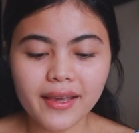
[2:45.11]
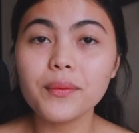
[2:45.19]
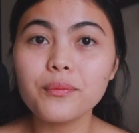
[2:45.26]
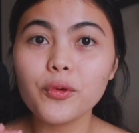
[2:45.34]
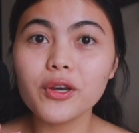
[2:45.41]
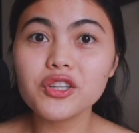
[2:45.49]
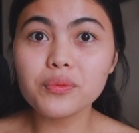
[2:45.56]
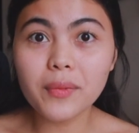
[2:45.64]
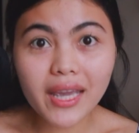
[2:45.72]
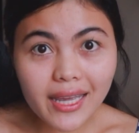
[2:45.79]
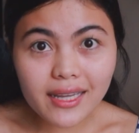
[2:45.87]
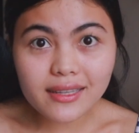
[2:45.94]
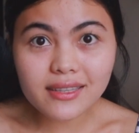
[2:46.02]
which
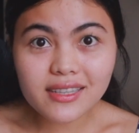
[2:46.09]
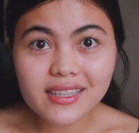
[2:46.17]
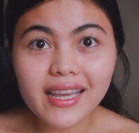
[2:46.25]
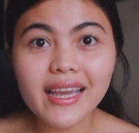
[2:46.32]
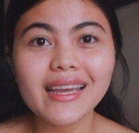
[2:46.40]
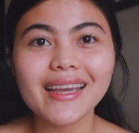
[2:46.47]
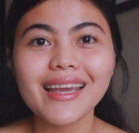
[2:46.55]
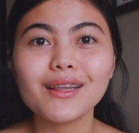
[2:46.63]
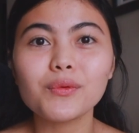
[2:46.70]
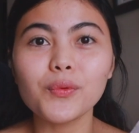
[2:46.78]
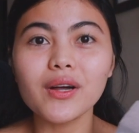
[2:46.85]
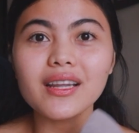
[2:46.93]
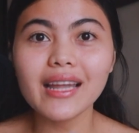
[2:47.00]
means it
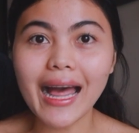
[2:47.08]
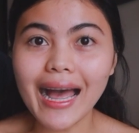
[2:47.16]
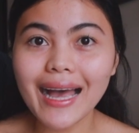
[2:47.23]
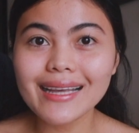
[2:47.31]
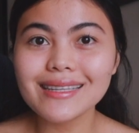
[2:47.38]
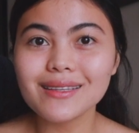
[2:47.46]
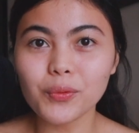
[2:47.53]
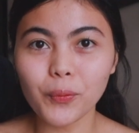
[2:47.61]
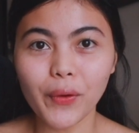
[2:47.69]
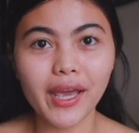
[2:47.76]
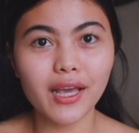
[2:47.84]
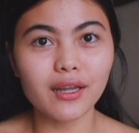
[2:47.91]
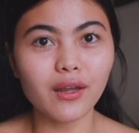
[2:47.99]
will last
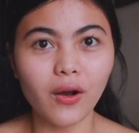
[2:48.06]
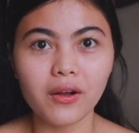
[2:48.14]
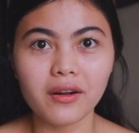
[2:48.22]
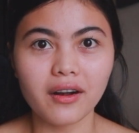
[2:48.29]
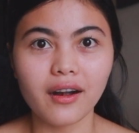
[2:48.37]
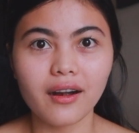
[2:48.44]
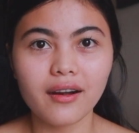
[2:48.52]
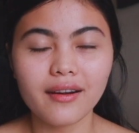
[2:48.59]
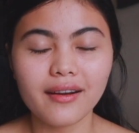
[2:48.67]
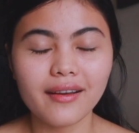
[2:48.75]
way longer.